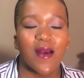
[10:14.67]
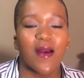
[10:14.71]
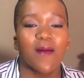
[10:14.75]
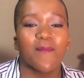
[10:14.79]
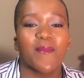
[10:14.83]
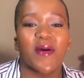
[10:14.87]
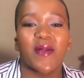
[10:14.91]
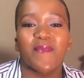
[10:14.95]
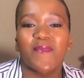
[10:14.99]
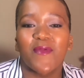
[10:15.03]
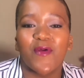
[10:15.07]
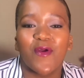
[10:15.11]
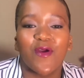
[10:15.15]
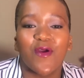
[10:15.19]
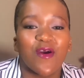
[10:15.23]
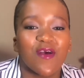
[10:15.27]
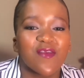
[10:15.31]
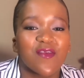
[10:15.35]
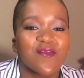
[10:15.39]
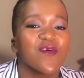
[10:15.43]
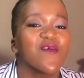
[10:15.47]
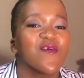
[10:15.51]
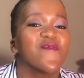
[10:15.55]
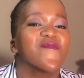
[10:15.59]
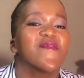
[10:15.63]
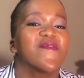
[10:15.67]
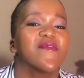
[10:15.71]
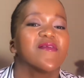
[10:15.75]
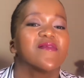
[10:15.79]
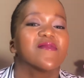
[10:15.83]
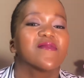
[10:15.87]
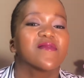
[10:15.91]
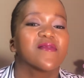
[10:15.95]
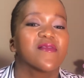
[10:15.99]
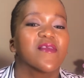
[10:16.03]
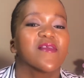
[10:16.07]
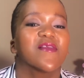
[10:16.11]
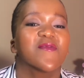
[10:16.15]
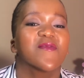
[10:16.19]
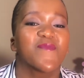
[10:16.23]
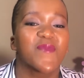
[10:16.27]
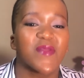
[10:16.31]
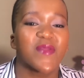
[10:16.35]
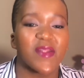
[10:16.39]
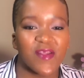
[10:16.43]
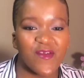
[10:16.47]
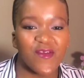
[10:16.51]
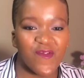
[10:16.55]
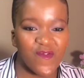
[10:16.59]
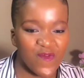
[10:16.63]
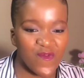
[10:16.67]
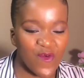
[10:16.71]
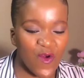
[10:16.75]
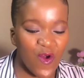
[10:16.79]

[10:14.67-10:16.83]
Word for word: But because of his disbelief